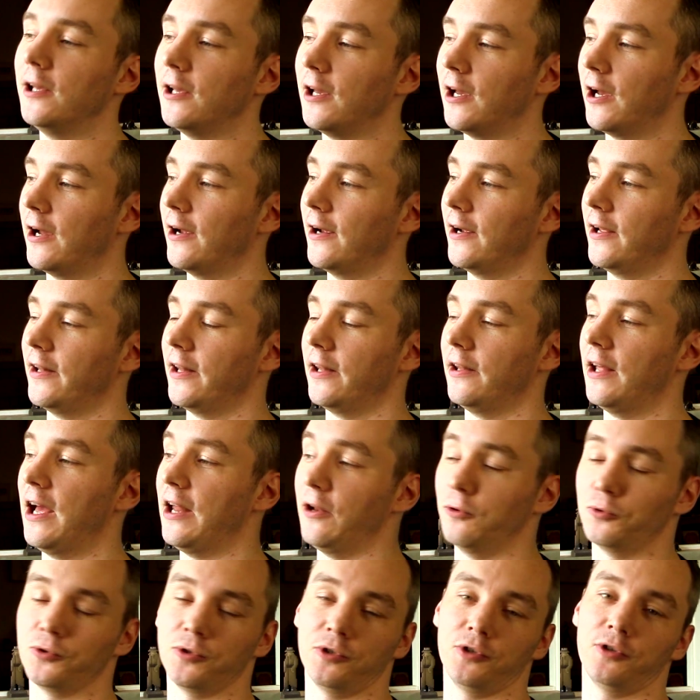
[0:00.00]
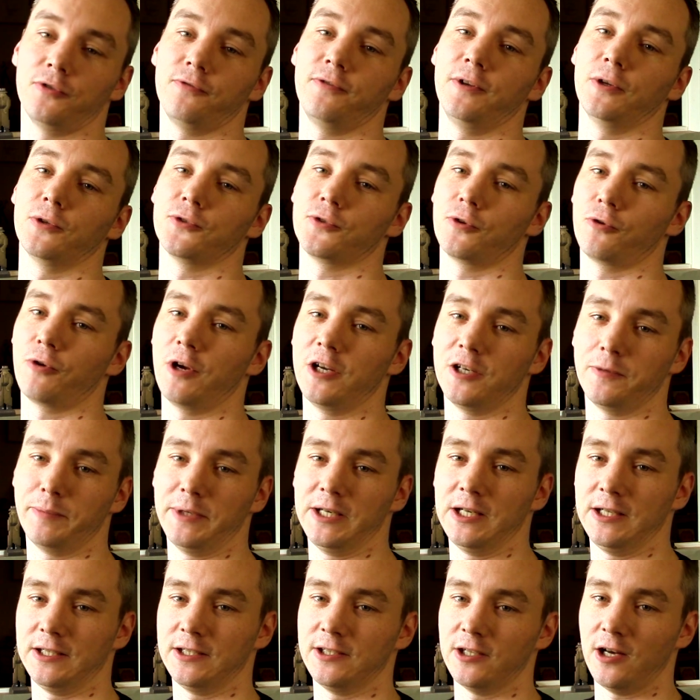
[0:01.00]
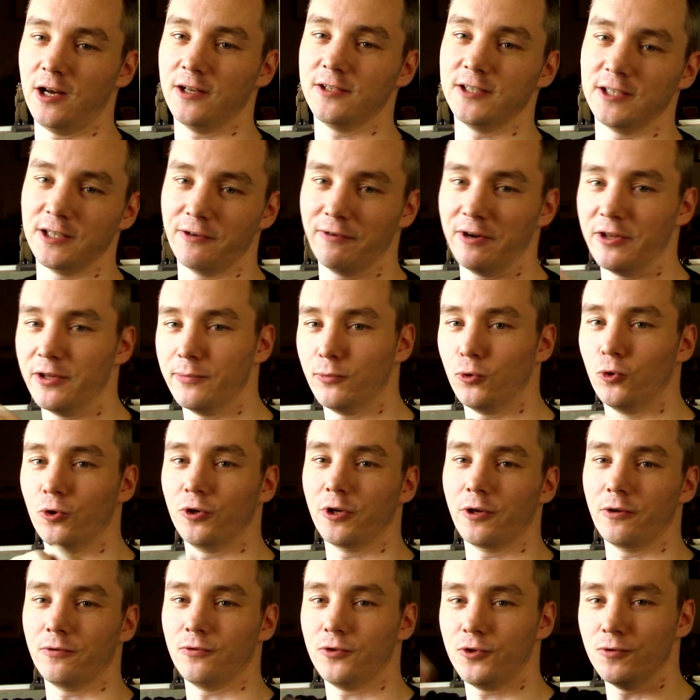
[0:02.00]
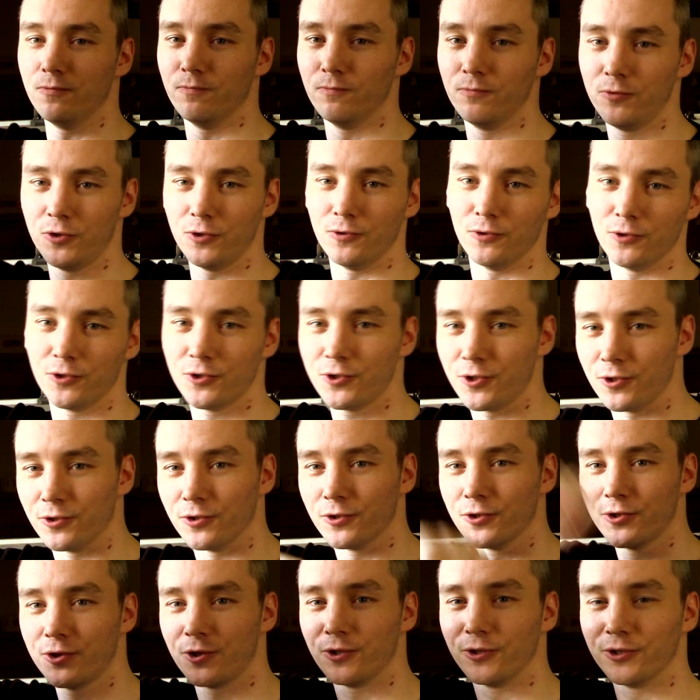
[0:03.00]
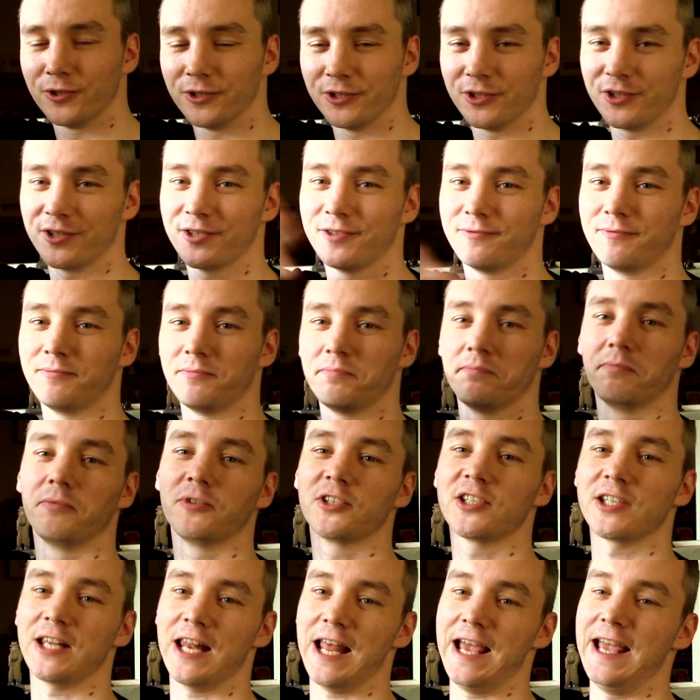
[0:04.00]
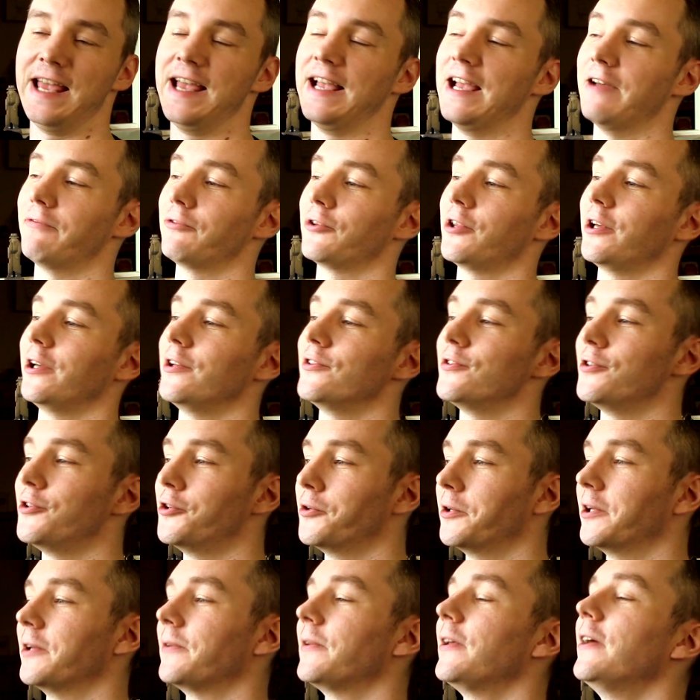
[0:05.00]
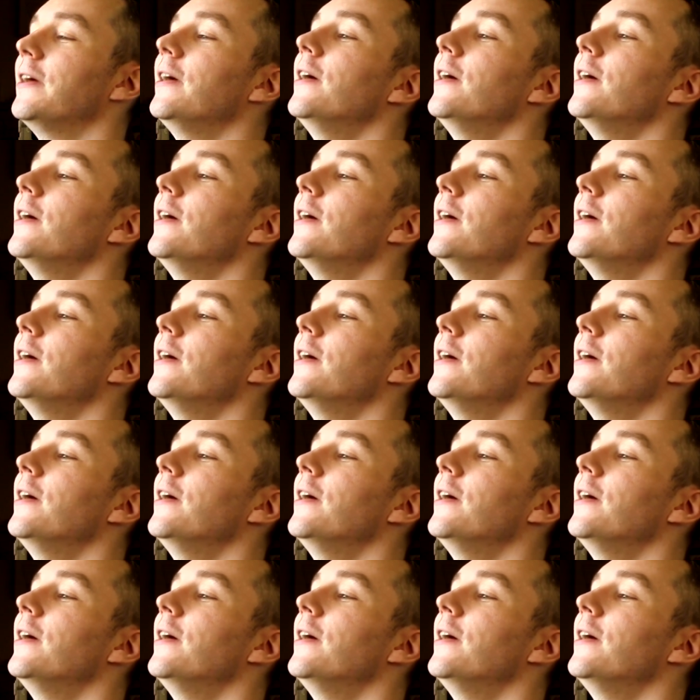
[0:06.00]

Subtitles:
And it also just feels so great to be like darting around the board, going shoo, shoo, shoo, shoo, just slaying everything as you do it.